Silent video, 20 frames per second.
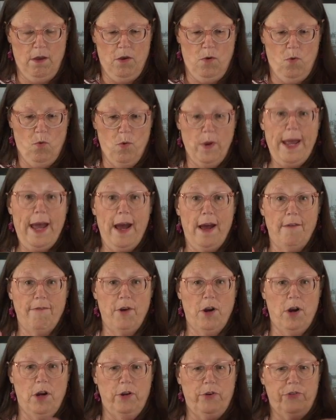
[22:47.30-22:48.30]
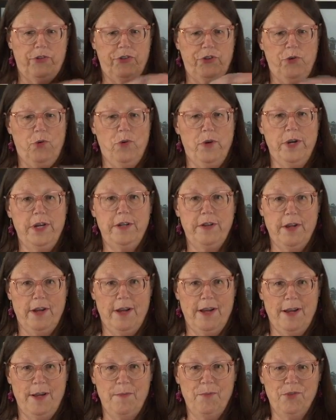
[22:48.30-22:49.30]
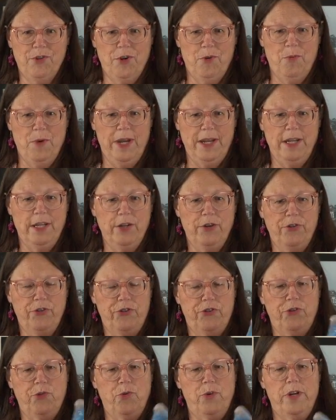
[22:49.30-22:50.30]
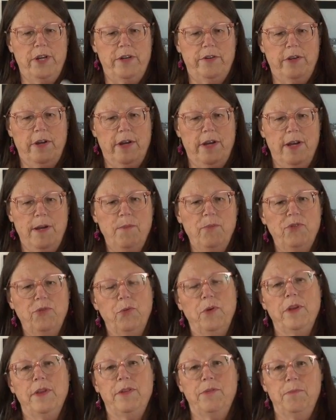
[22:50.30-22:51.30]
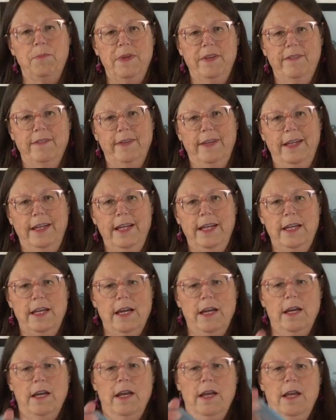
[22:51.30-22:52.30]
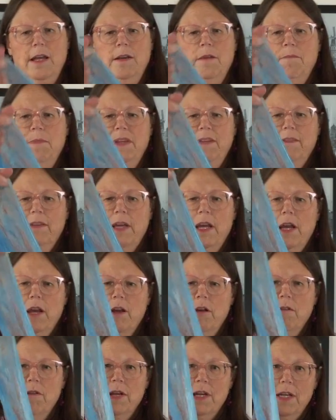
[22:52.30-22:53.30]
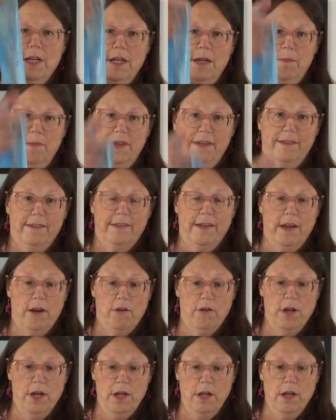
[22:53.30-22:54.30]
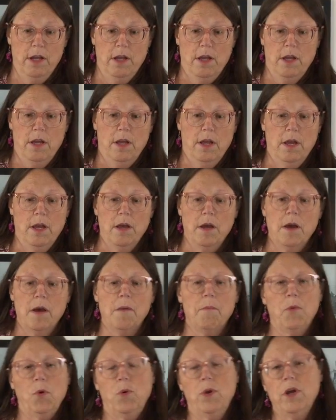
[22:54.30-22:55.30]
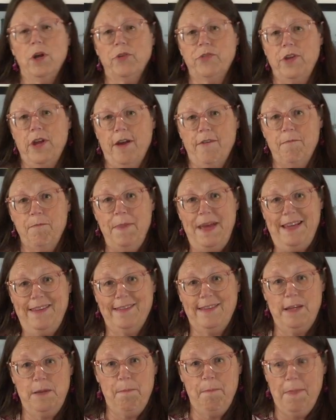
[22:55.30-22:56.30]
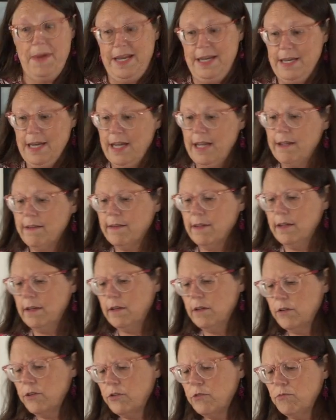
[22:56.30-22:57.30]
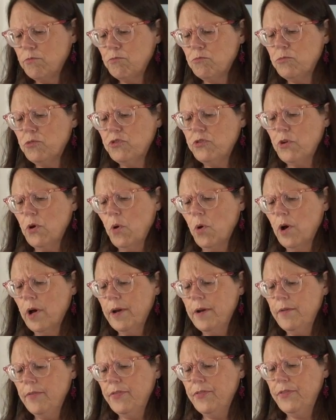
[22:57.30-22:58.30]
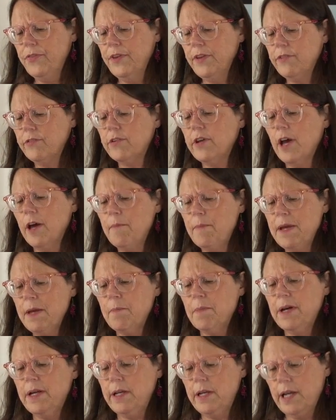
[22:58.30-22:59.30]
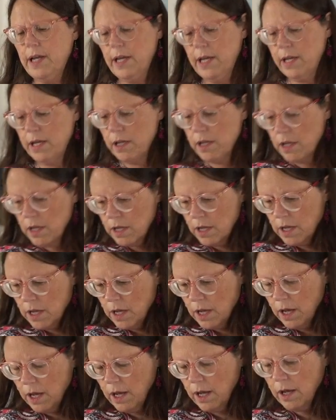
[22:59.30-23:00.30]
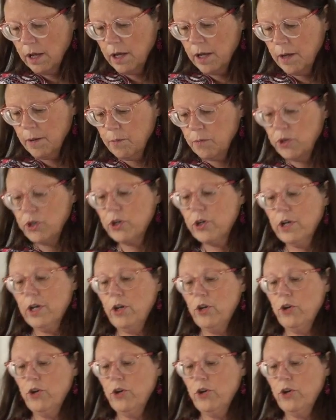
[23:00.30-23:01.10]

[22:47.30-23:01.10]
We have our story times, our regular story times with Miss Selena and Miss Karen and Miss Sarah. We also have Messy Mondays, and so on this coming Monday, you're going to